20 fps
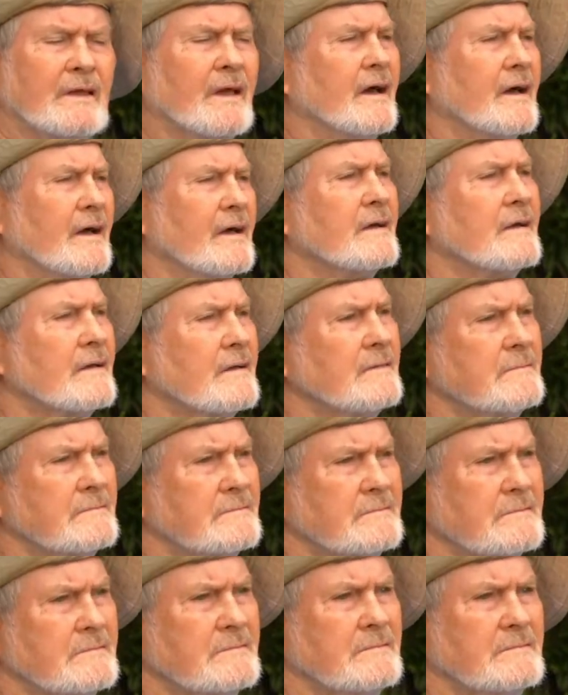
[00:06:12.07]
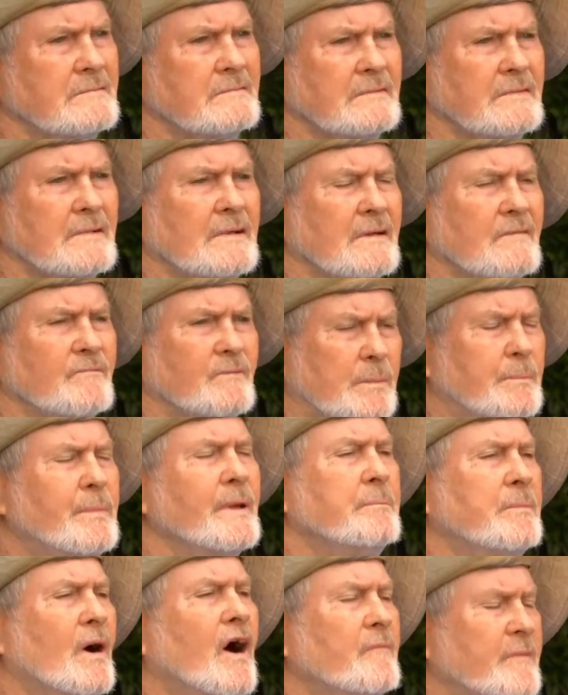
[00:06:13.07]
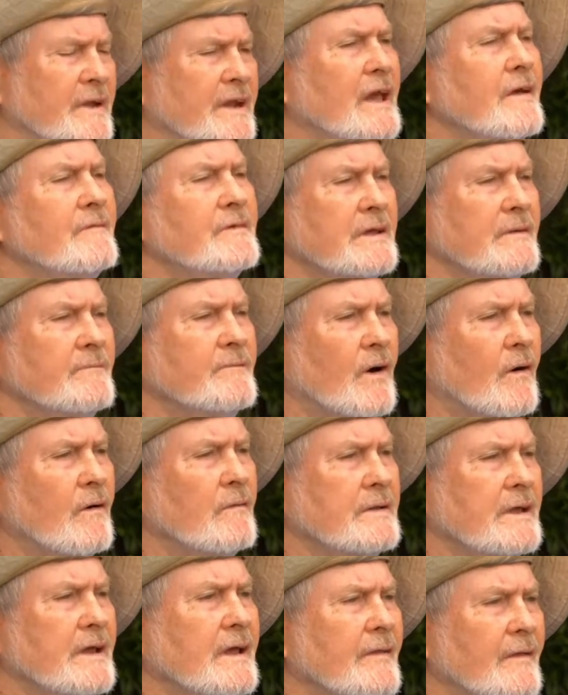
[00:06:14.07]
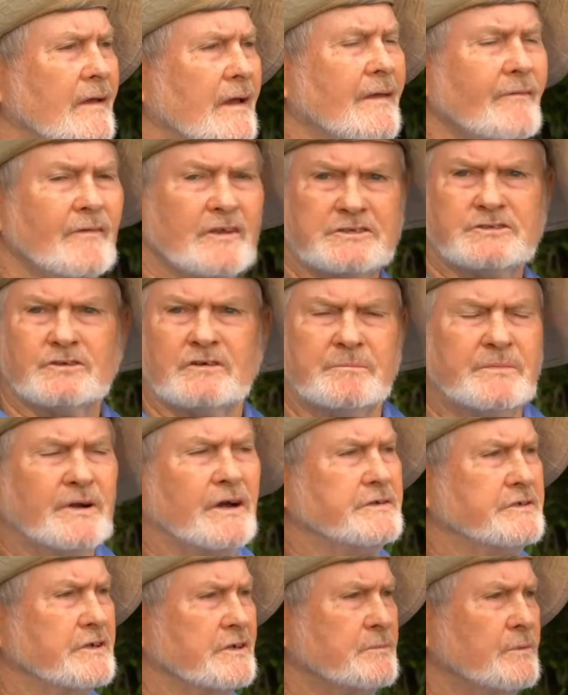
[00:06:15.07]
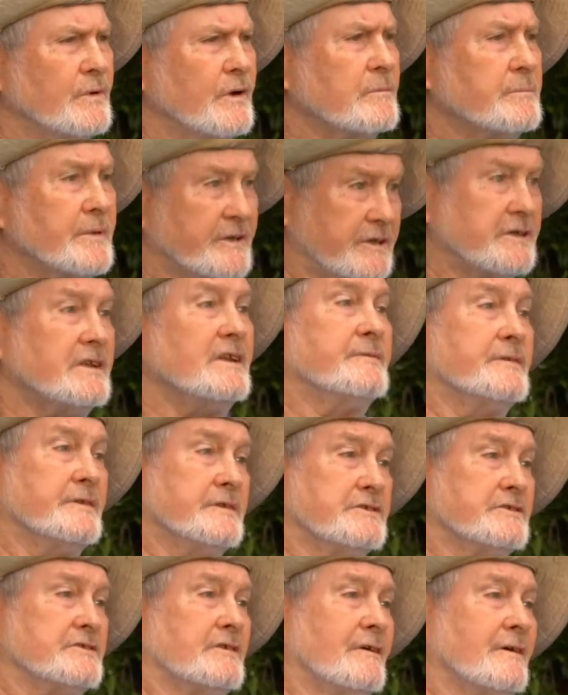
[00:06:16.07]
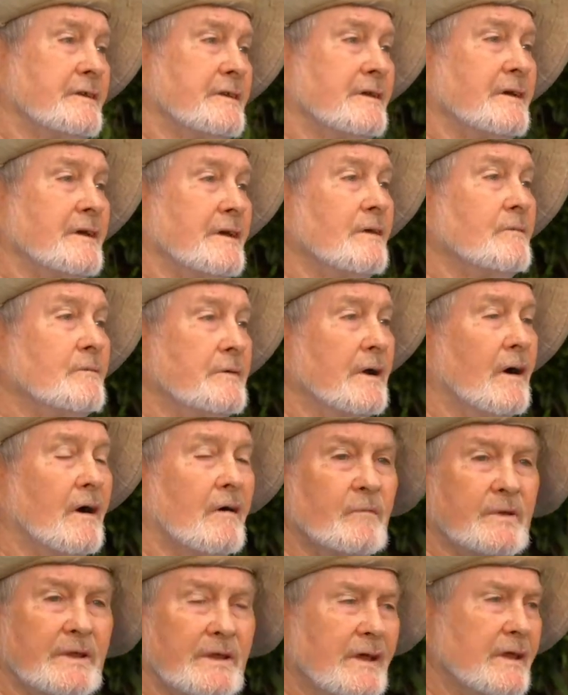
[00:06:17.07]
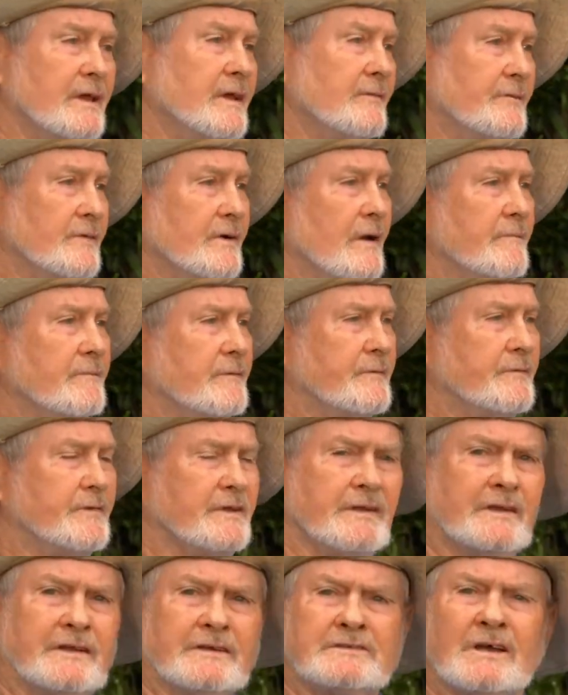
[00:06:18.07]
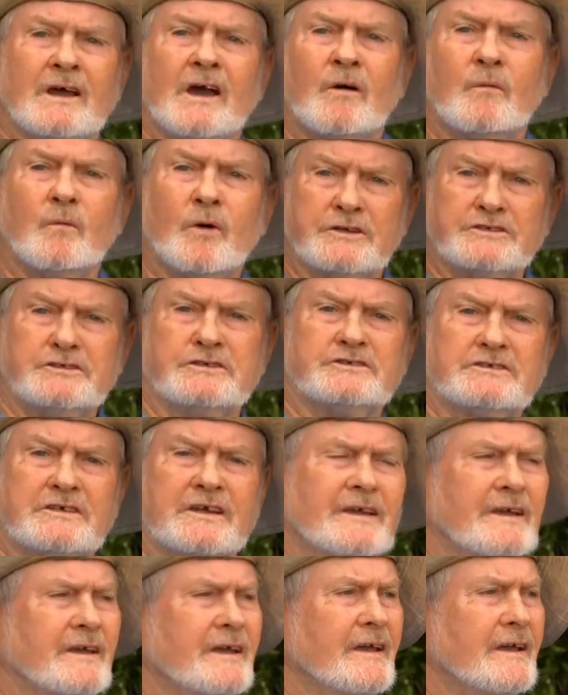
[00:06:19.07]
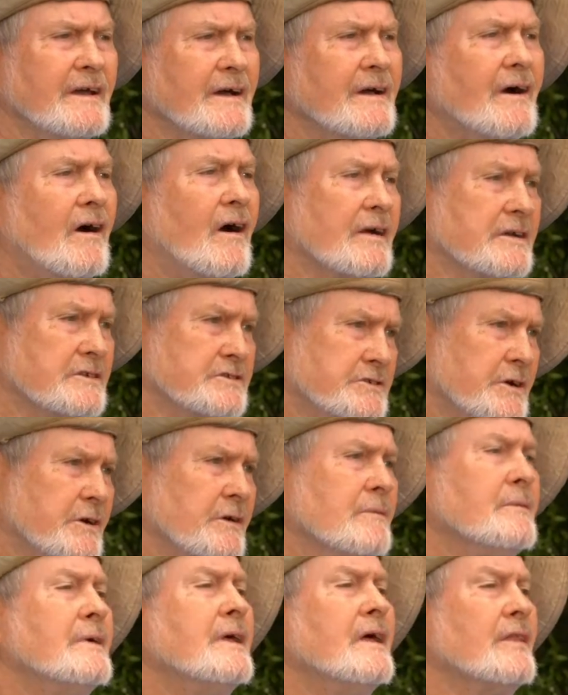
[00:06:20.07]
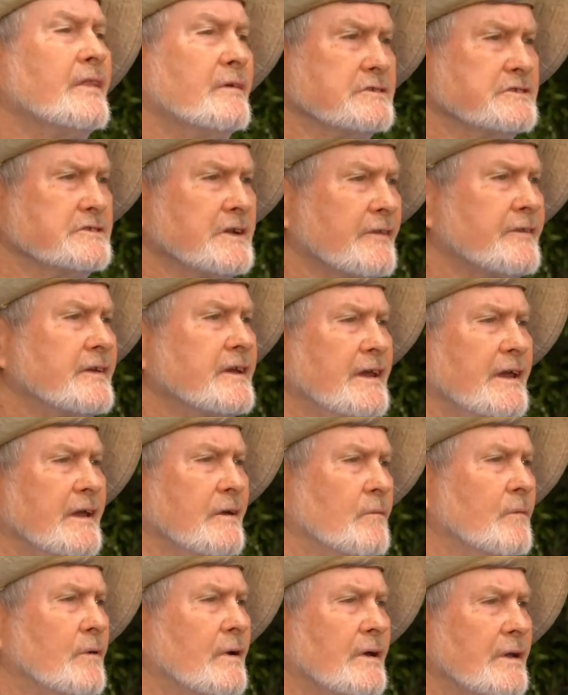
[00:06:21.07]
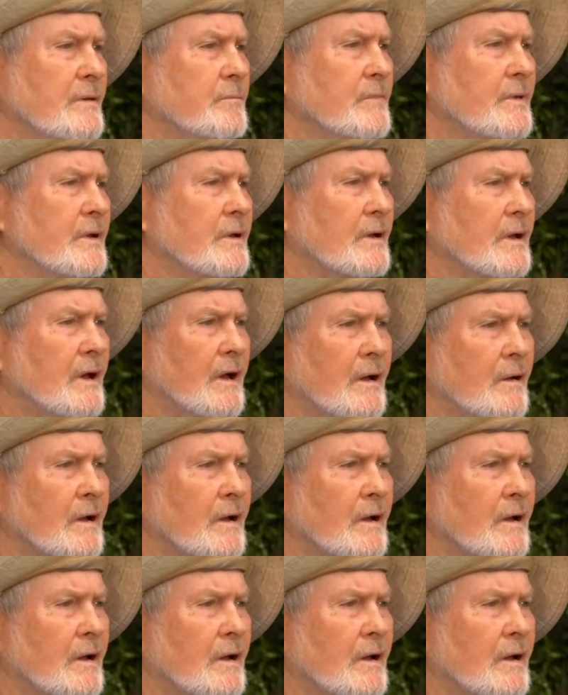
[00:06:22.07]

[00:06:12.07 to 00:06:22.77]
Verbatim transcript: uh, I've been heavily involved in, in, this sort of project work, particularly for this site. I've been here for over 50 years. What you see here, I can show you, there was nothing here uh,